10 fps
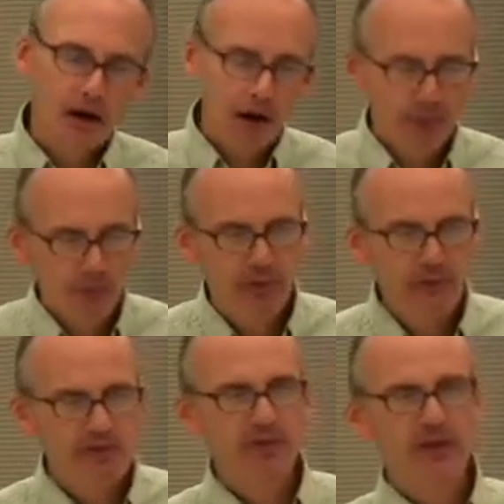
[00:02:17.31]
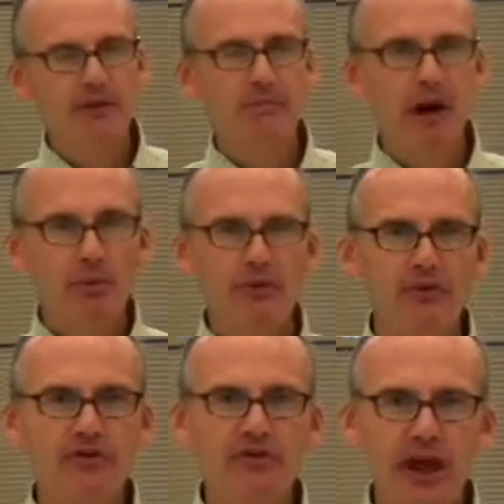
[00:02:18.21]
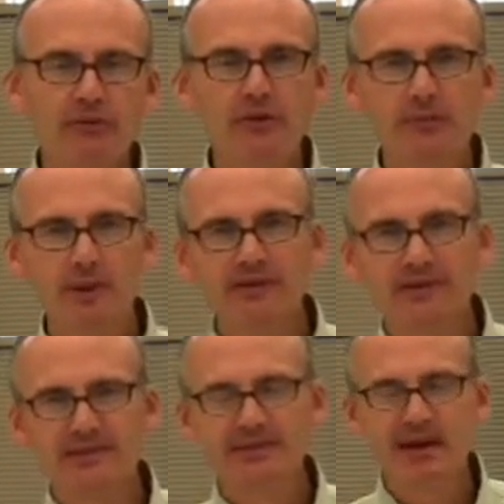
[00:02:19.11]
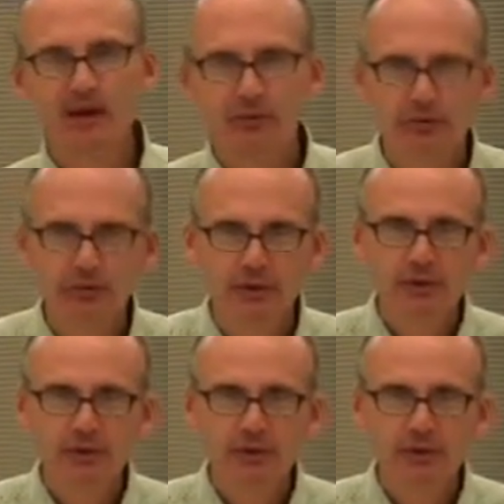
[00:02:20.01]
A couple things to think about with the sound of the buzz itself.